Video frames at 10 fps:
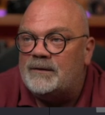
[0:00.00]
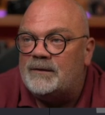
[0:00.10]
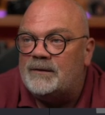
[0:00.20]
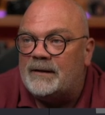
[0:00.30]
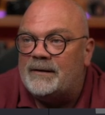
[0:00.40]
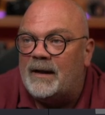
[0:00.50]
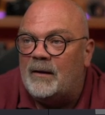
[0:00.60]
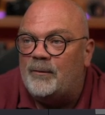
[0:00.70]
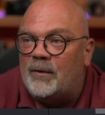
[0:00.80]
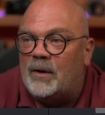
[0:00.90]
that
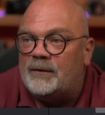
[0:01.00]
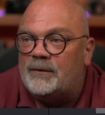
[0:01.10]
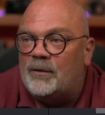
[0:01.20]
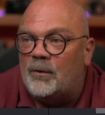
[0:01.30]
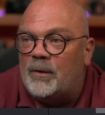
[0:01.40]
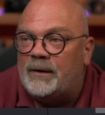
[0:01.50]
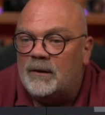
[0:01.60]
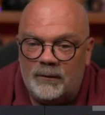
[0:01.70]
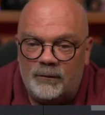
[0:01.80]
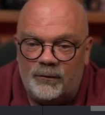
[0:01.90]
help a lot
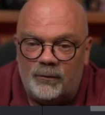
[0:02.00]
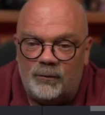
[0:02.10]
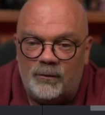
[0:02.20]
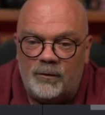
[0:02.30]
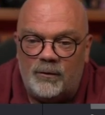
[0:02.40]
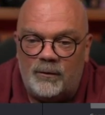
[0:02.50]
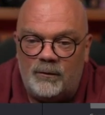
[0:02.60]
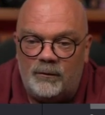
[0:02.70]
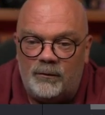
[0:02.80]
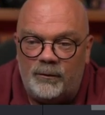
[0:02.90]
normally to
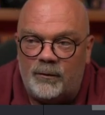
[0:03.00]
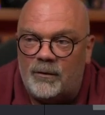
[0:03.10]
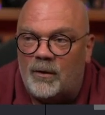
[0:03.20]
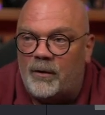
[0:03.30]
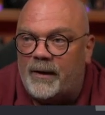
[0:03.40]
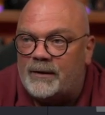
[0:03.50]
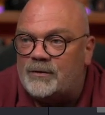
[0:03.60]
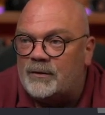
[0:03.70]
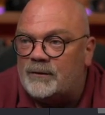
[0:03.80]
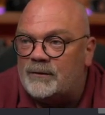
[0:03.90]
do your
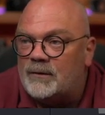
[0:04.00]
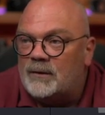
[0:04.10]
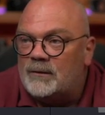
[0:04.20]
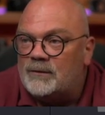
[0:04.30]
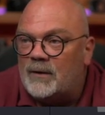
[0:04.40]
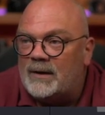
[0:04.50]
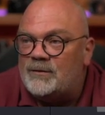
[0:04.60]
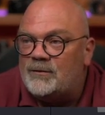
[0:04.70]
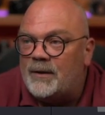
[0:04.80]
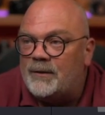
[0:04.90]
corrections. So let's
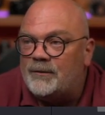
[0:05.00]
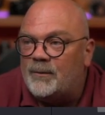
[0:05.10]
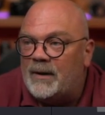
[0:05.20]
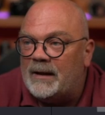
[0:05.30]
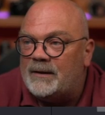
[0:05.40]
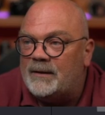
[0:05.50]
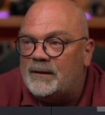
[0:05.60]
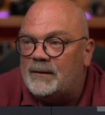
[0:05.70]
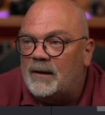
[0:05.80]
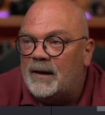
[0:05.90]
try on the black
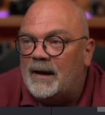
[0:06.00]
here.